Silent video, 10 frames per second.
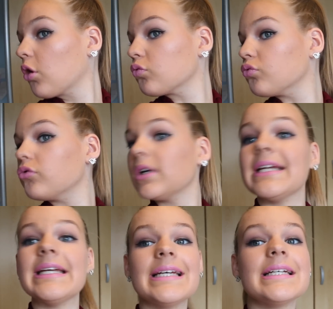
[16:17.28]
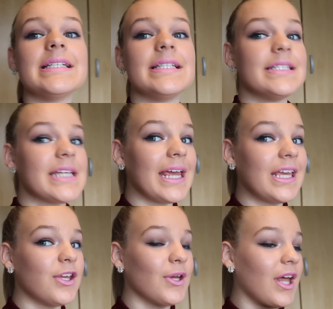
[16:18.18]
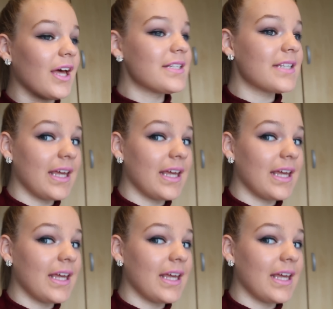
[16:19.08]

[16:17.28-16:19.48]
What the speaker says: ridiculous.